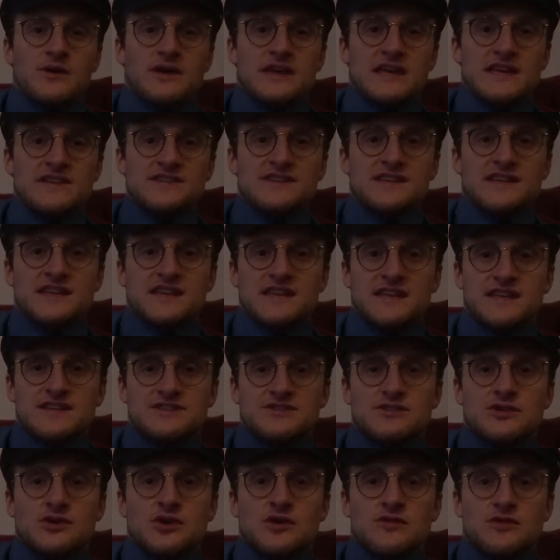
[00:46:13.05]
easy it is
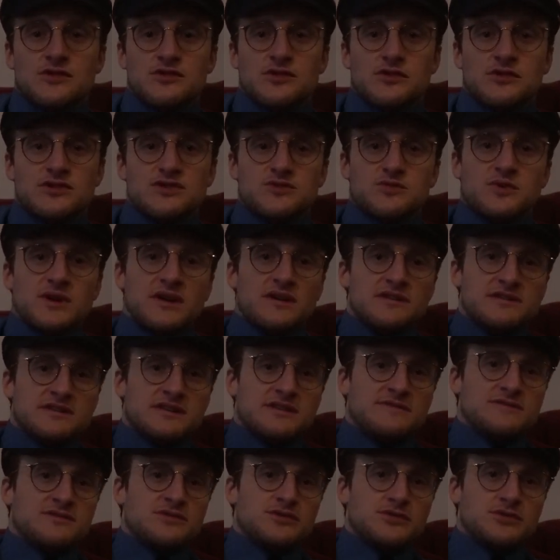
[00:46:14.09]
to overdose
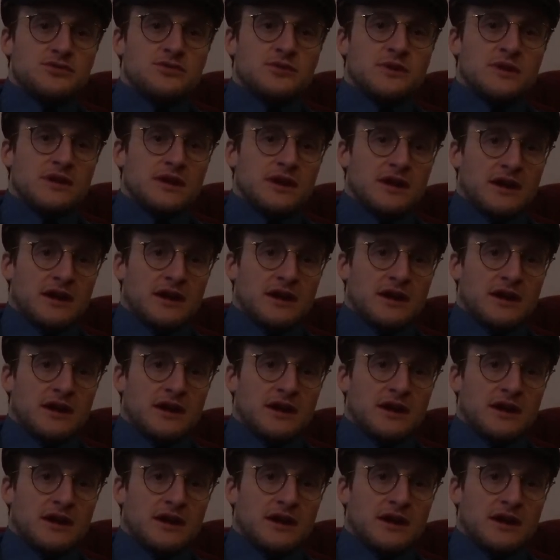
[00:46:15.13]
relative to